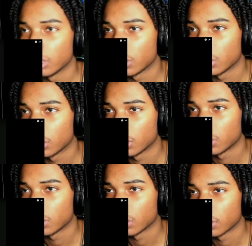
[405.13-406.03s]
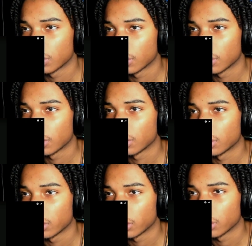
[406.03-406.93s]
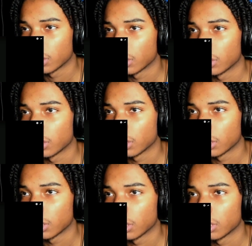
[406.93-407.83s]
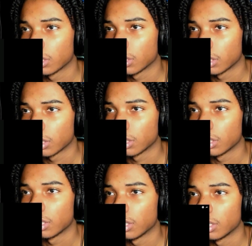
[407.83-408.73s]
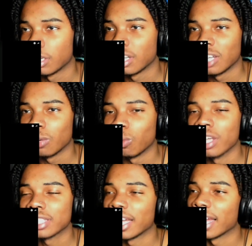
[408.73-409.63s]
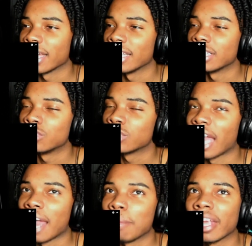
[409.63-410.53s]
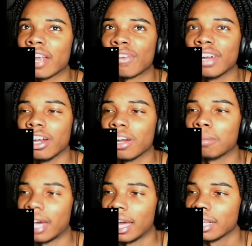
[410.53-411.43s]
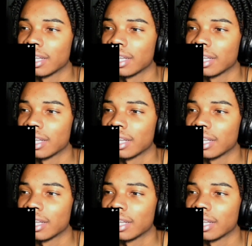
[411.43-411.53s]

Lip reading: One thing I really know is that it can't be here for everybody. One thing is that you can't be here for everybody.